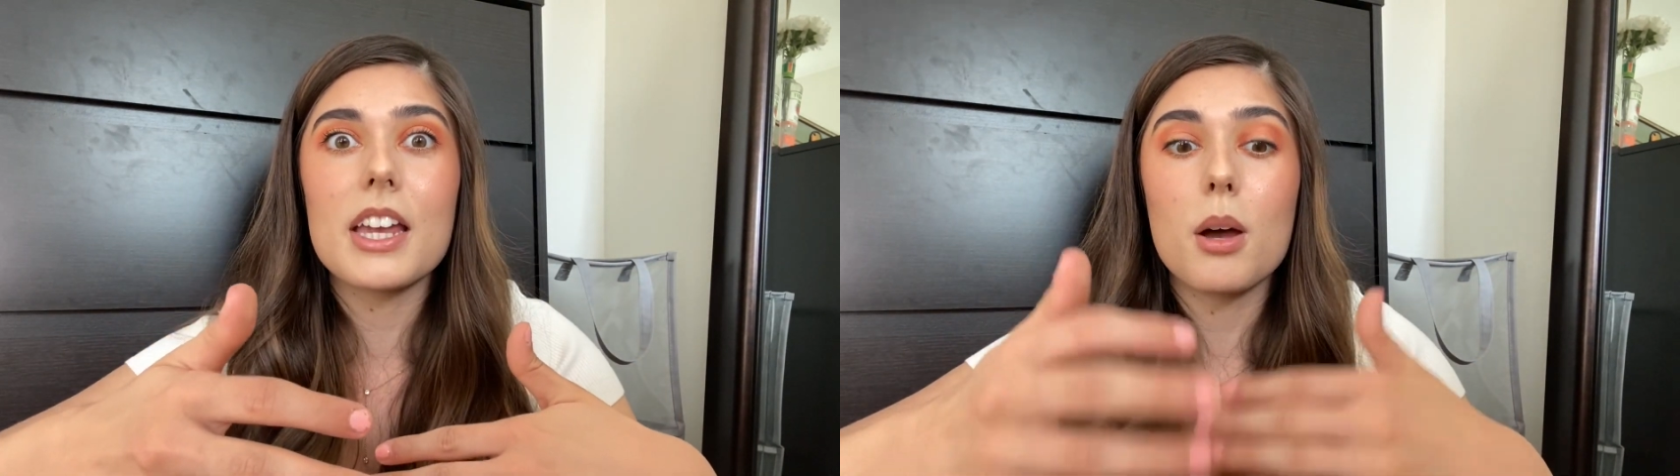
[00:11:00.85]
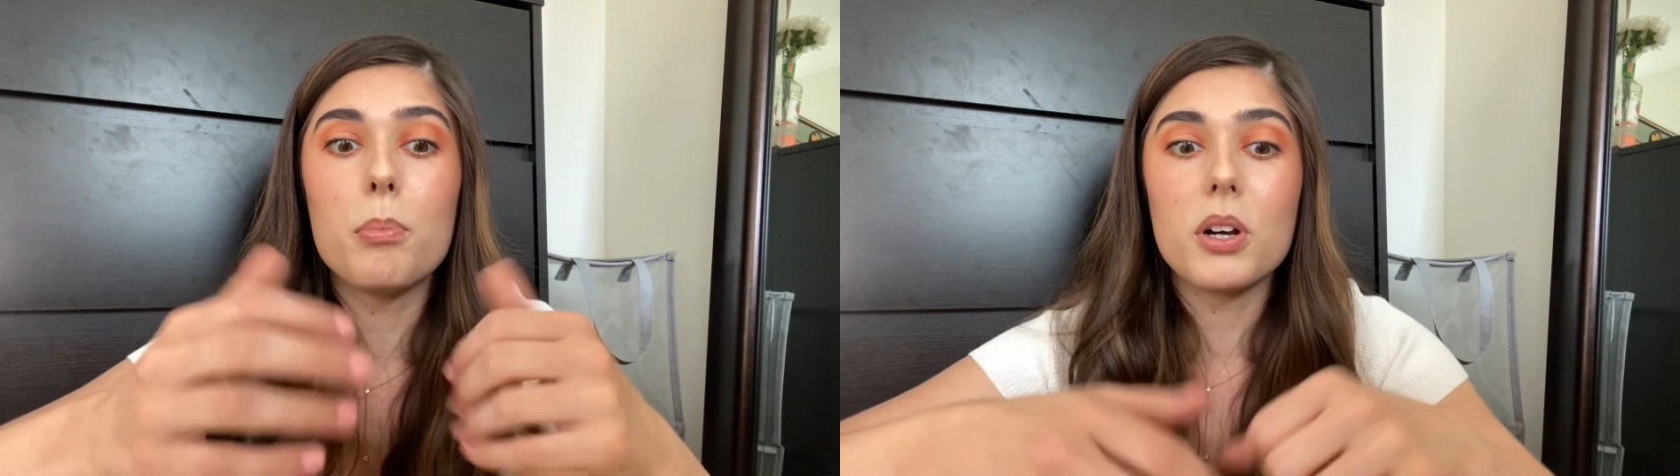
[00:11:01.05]

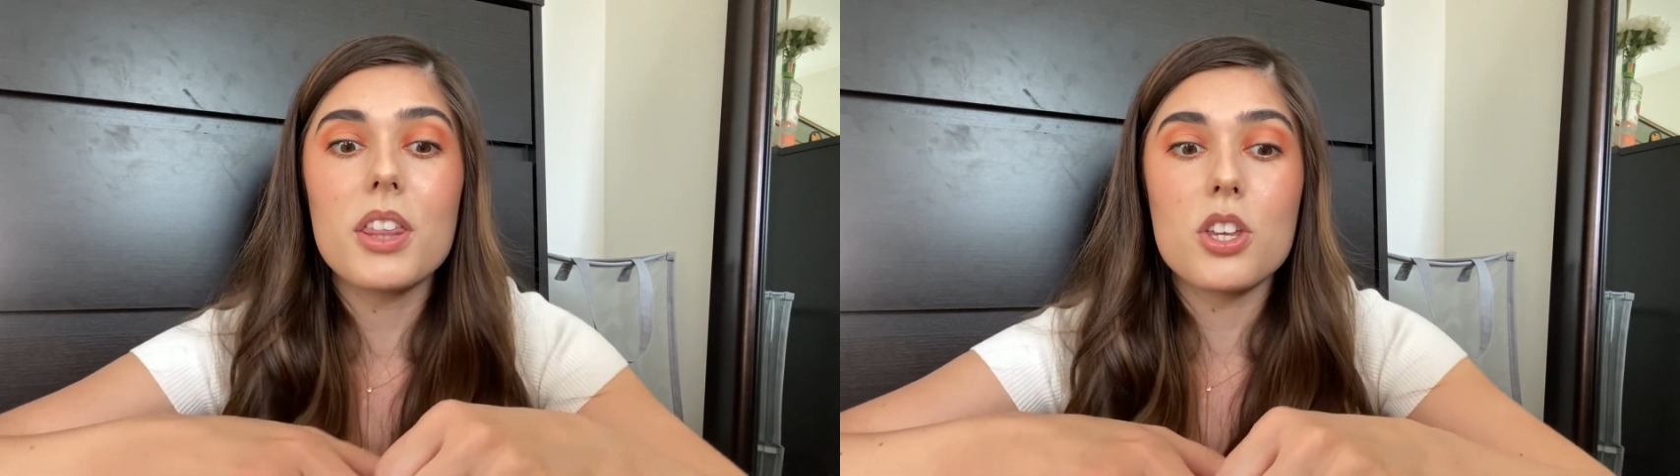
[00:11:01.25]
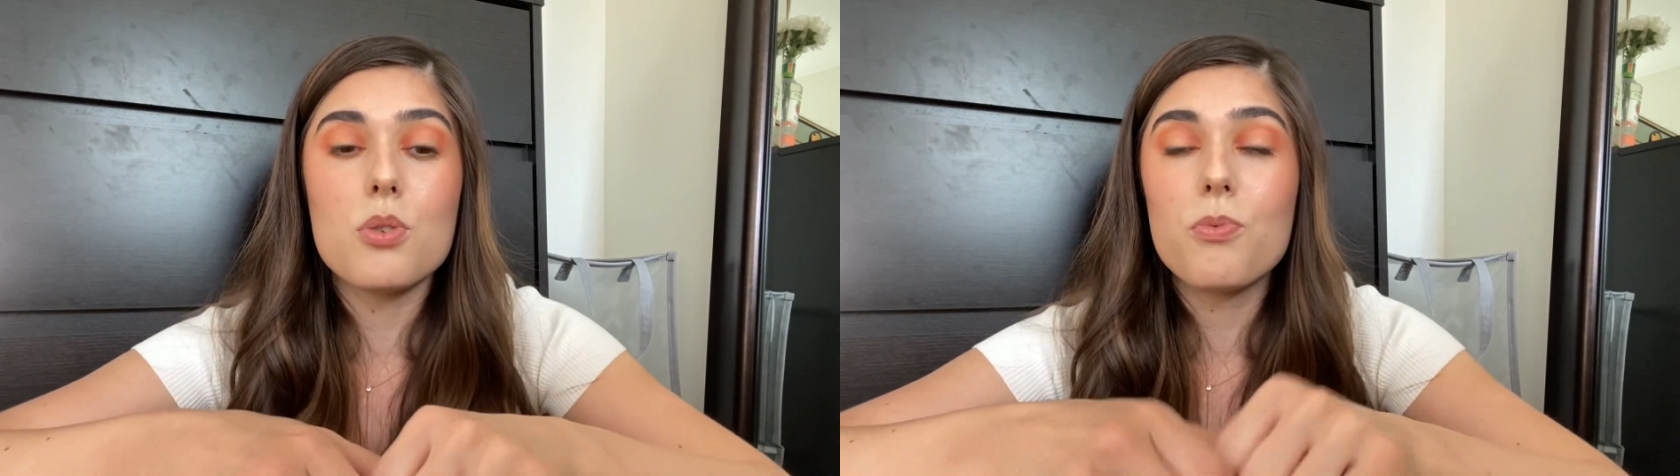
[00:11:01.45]
like a book
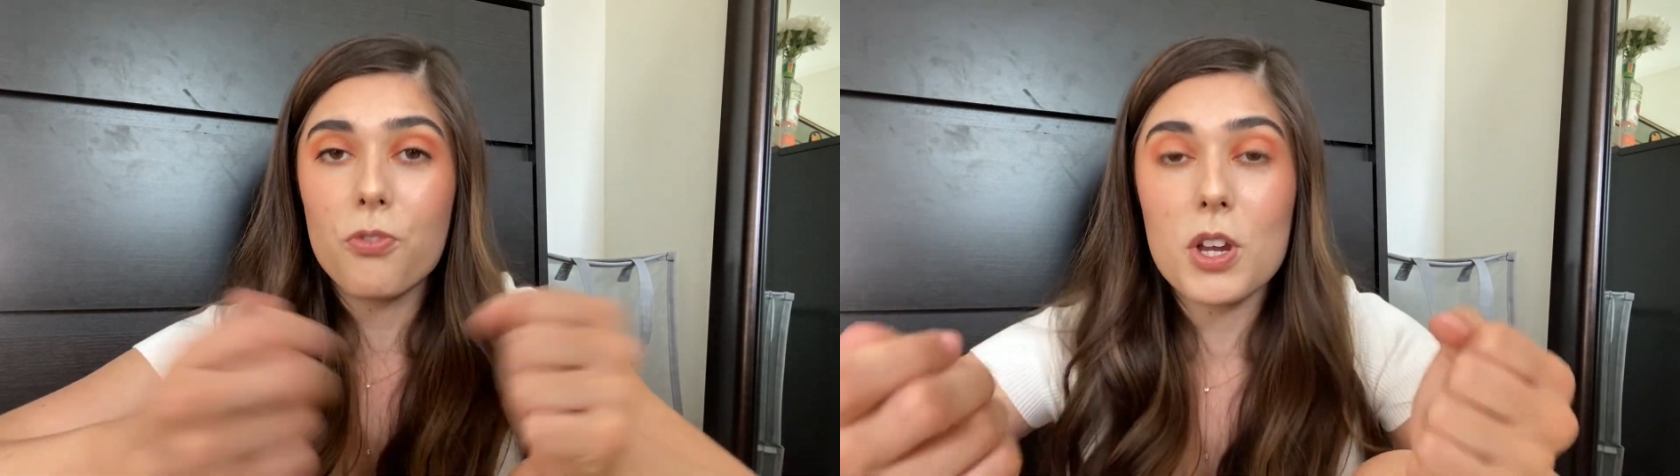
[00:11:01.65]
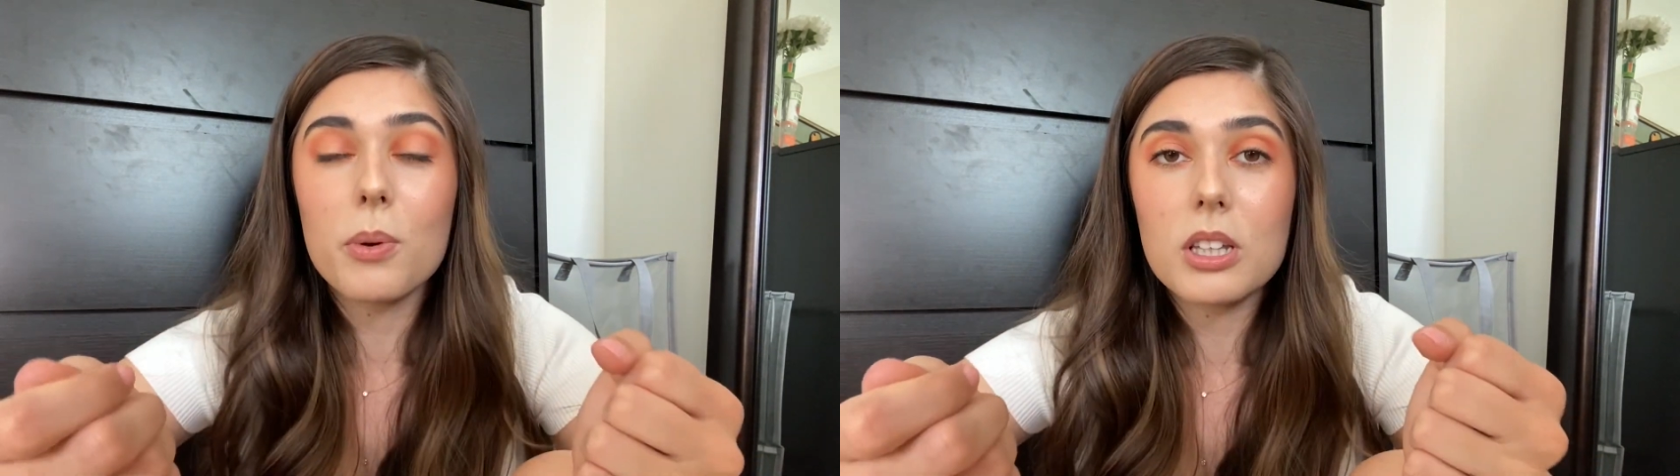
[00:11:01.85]
that you
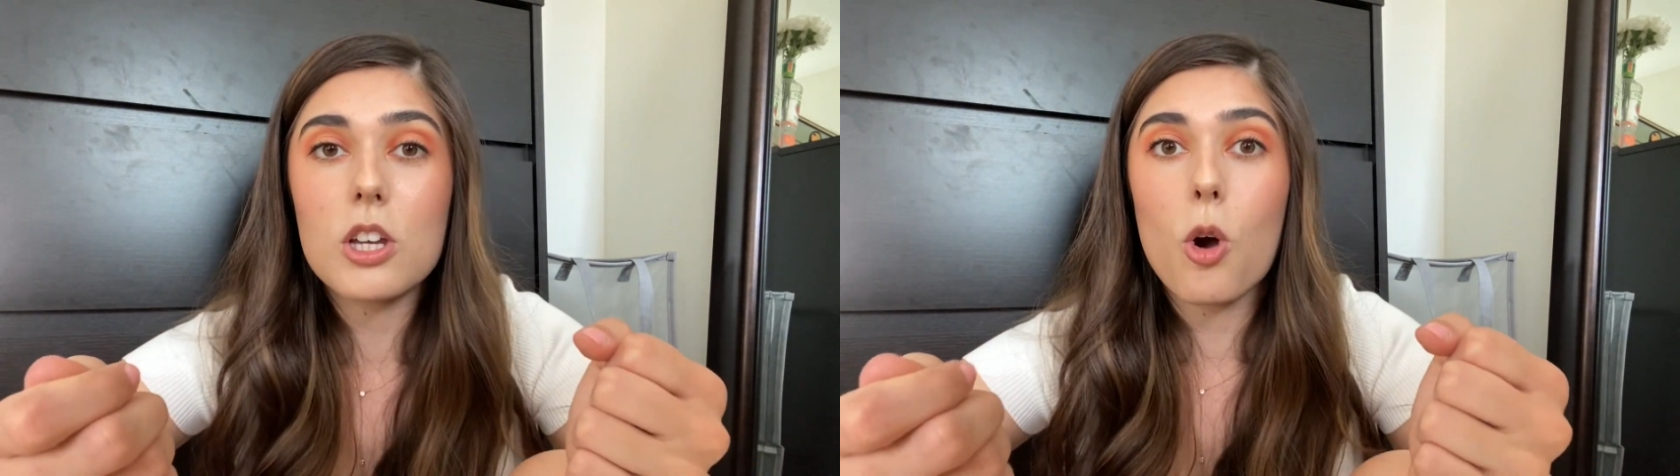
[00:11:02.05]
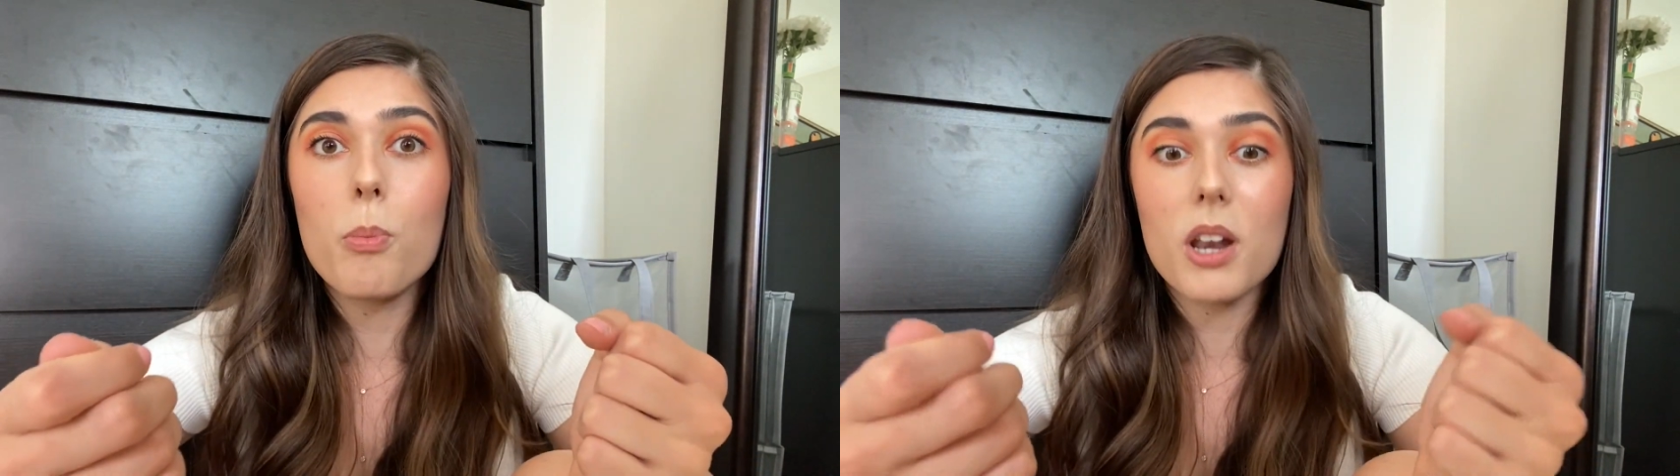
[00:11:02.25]

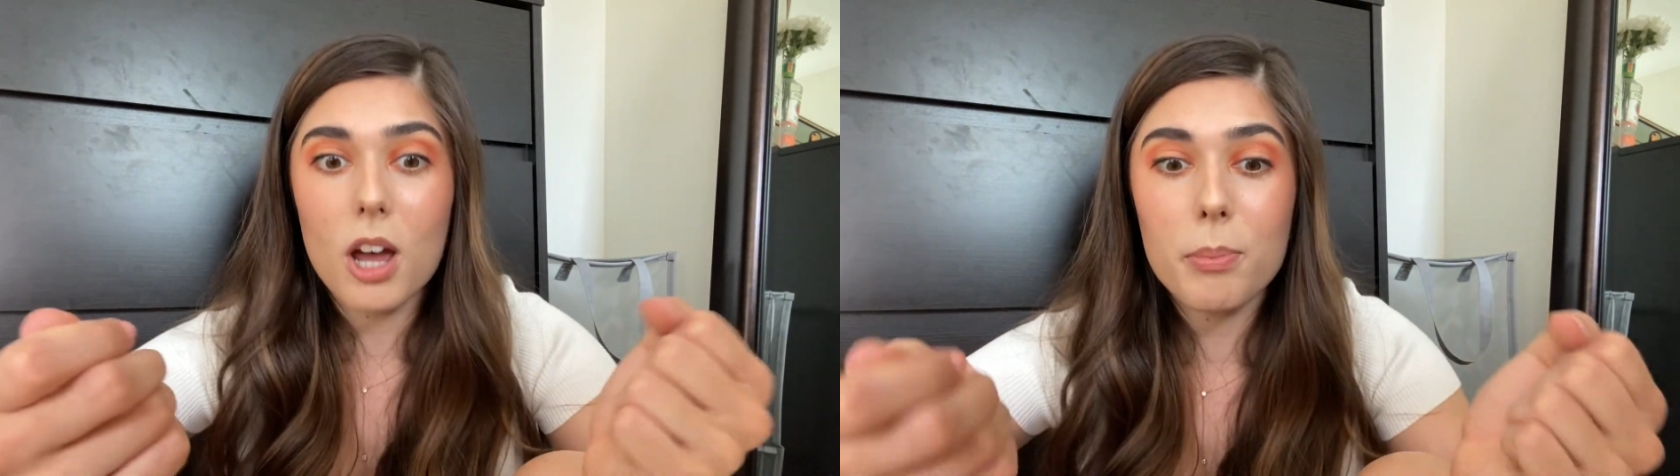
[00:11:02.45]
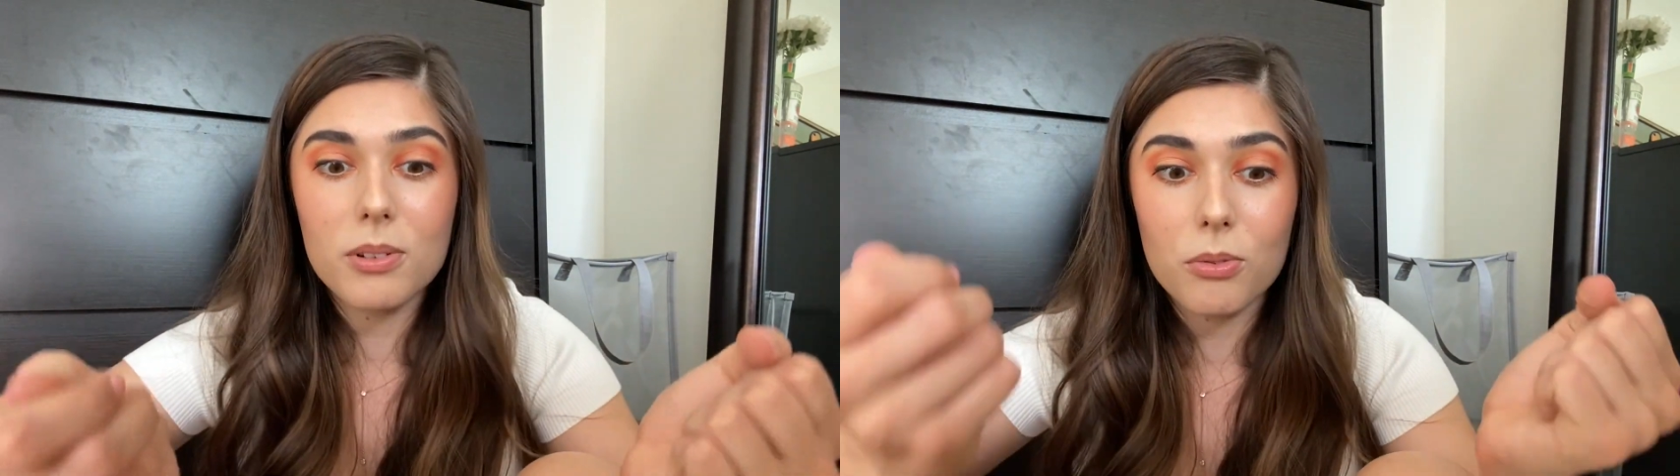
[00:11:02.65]
frequently open
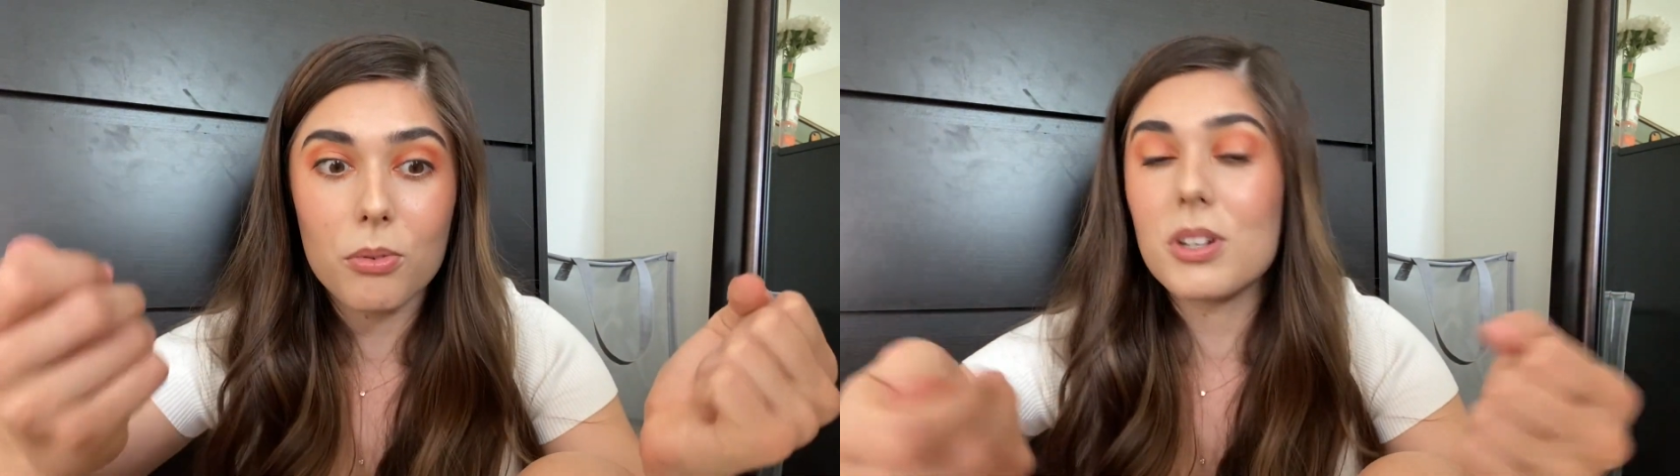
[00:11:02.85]
up and